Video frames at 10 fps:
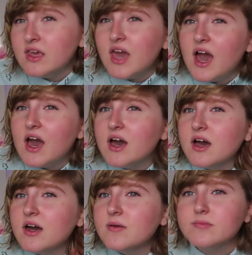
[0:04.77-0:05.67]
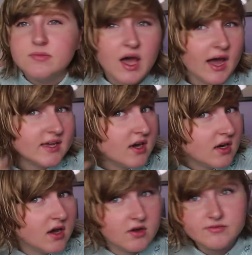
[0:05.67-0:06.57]
Yeah, um, I
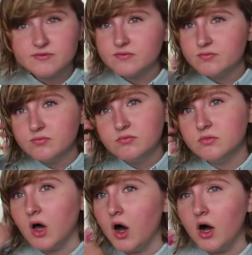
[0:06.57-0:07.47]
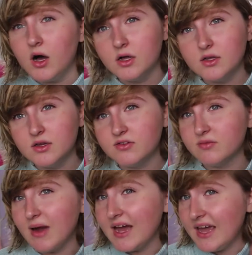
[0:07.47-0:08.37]
cut off all of
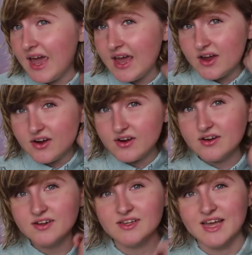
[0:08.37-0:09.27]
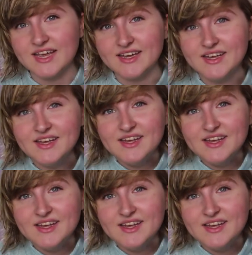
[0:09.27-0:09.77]
my hair, like